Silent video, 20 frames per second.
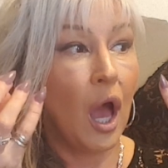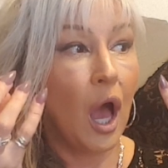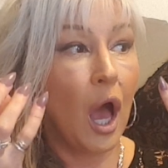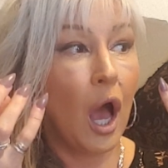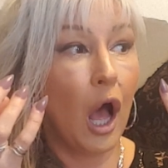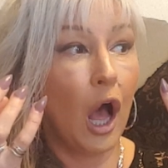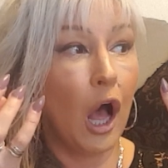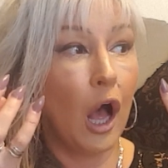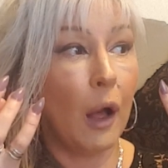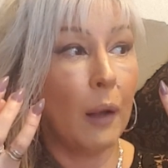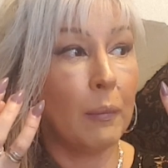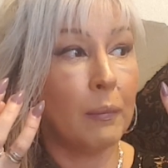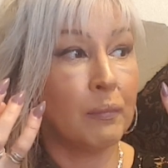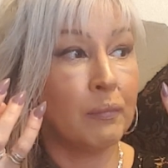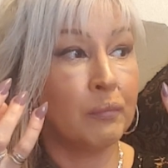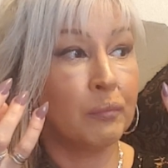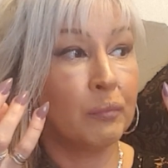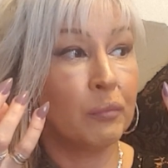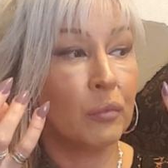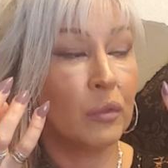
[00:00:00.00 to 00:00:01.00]

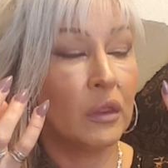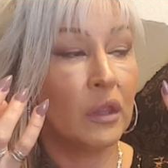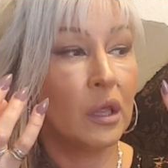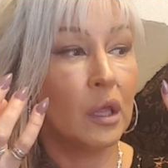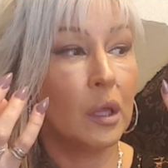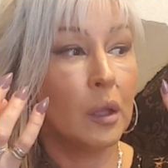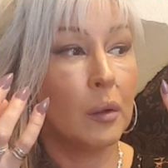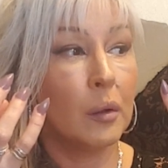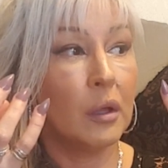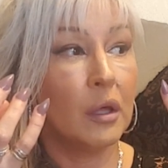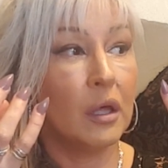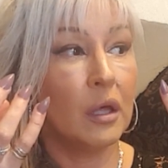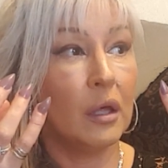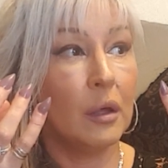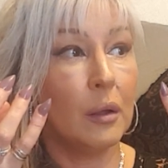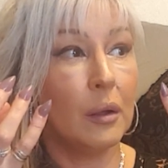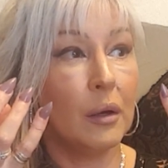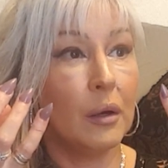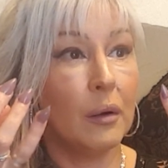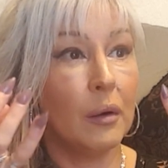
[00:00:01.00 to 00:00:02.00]
But
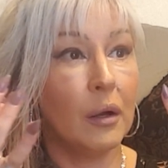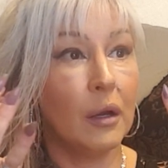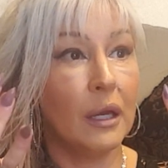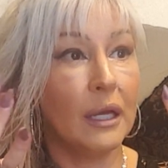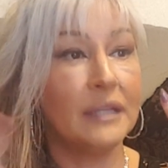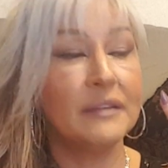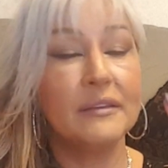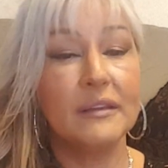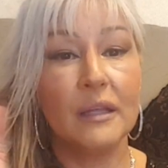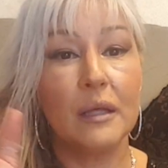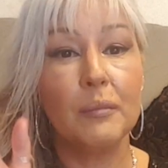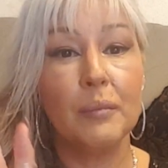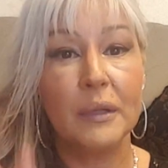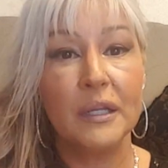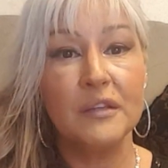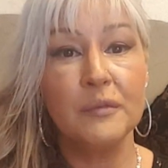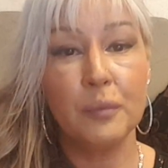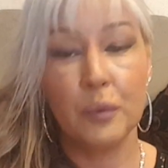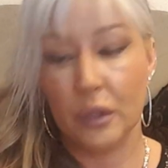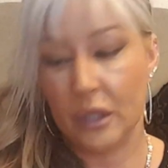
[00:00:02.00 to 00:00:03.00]

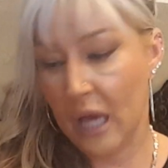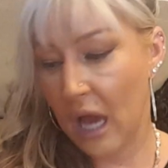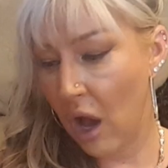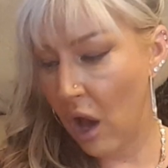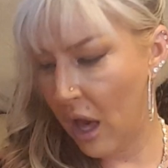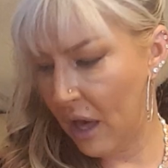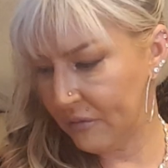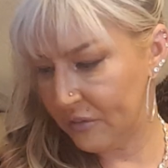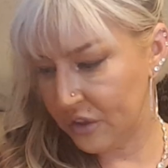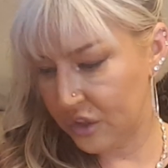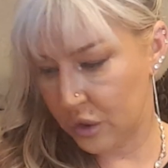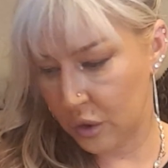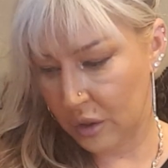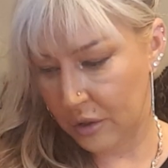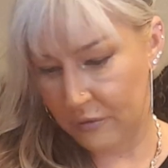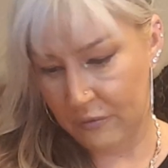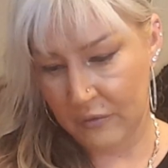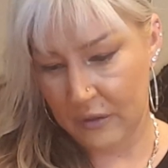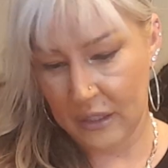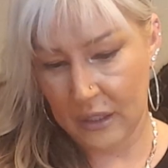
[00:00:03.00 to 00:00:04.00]
it's pretty. I'll have to show it
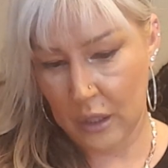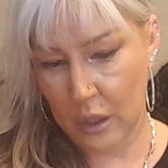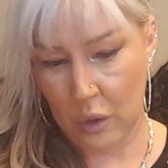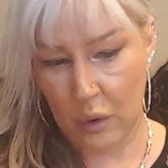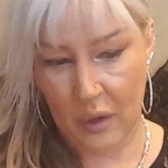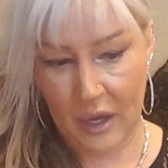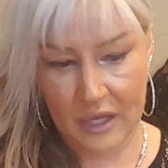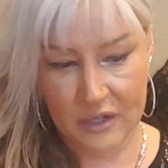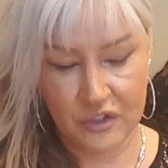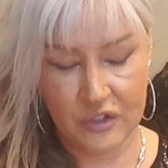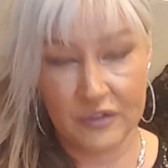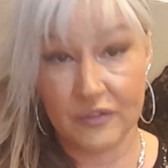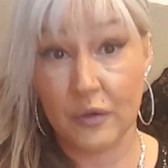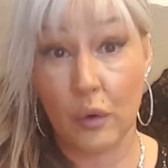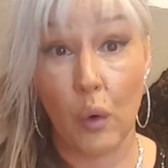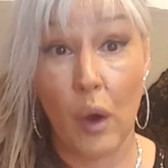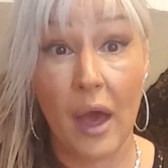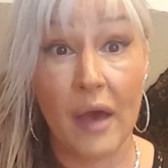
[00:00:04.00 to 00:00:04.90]
in a video. I just don't